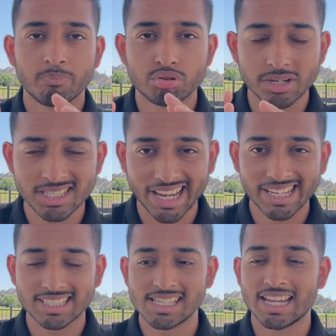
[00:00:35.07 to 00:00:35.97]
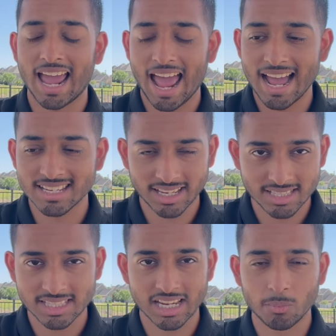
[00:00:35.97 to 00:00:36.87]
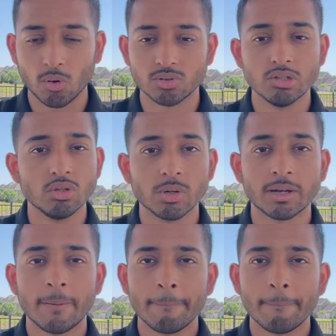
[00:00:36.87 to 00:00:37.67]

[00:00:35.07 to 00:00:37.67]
precisely as I say I'm going to do it